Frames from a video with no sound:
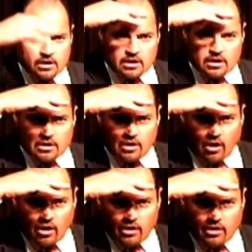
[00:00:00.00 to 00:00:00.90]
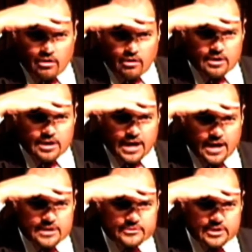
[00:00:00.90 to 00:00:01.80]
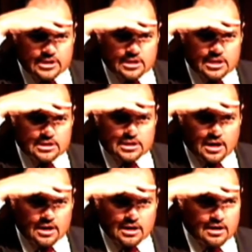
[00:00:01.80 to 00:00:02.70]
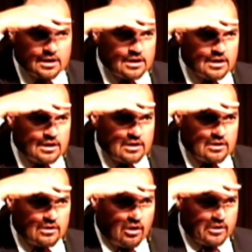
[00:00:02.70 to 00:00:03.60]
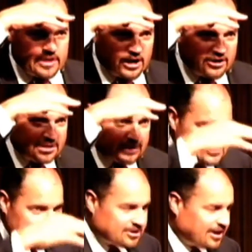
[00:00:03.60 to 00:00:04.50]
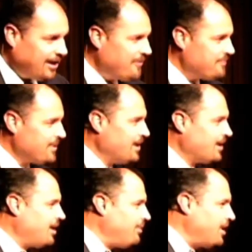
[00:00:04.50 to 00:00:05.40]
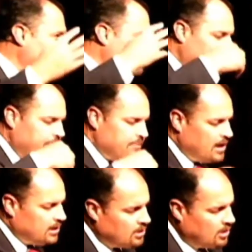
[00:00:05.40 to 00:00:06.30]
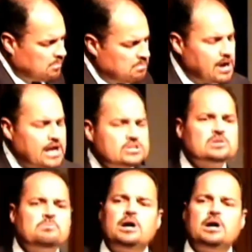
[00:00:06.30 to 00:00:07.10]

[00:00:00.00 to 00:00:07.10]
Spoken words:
Oh, okay, I see Linda. Oh, there he is, okay. Come on up here. You know, months and months